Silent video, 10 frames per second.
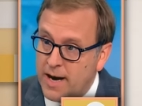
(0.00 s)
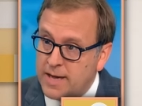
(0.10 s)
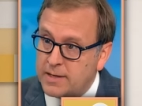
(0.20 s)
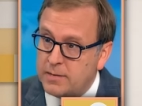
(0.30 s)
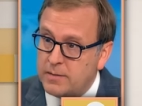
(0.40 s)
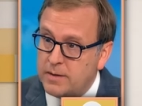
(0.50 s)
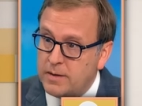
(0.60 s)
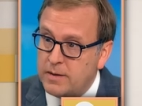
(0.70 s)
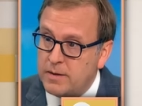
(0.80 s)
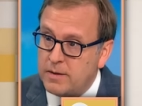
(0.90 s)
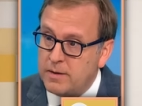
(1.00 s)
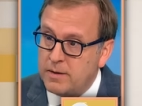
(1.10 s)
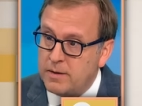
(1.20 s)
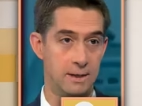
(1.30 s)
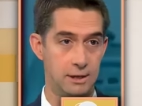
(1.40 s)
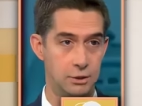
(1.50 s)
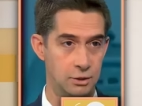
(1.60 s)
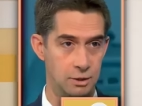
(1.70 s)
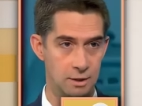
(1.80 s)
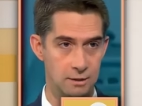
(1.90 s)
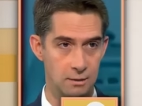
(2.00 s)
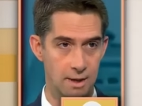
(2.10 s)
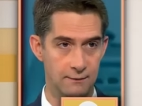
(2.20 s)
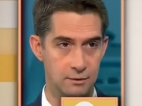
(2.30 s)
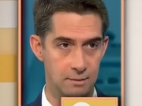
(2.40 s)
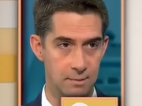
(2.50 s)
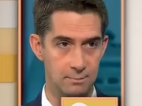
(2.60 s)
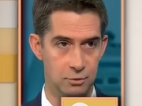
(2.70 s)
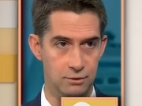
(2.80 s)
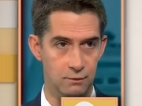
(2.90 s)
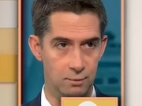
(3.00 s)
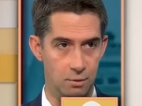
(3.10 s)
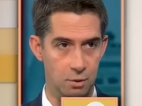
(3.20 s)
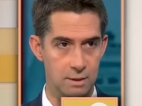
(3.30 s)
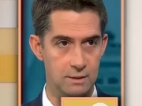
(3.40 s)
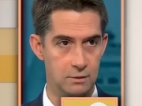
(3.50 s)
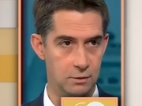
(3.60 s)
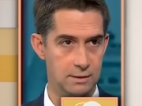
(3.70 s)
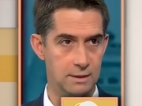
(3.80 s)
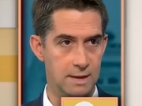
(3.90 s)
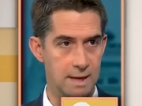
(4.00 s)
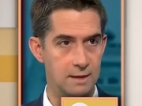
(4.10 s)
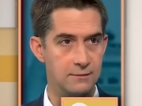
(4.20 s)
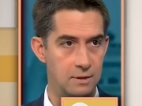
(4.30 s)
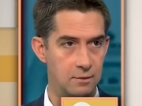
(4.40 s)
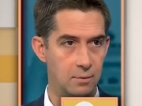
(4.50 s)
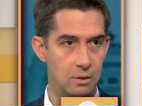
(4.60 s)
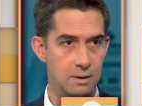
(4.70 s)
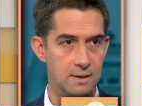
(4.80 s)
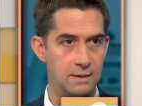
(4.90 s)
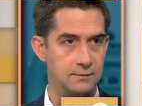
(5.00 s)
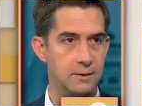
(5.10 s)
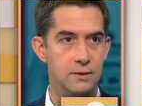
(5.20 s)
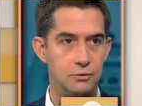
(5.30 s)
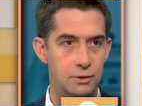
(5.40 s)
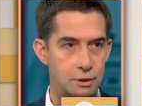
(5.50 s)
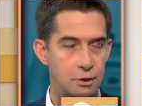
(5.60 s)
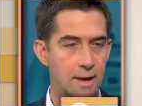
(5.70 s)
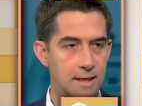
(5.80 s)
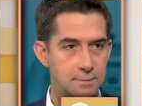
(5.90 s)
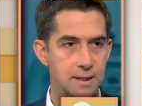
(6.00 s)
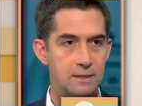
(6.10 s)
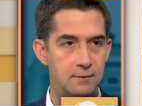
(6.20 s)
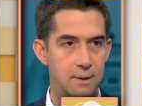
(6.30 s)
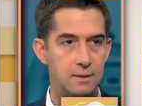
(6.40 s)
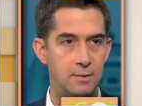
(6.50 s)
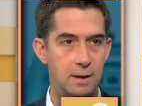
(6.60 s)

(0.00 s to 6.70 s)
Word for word: right at them. Well, in every election, John, you have some members of one party endorsing a candidate of the other party. That's a very traditional aspect of American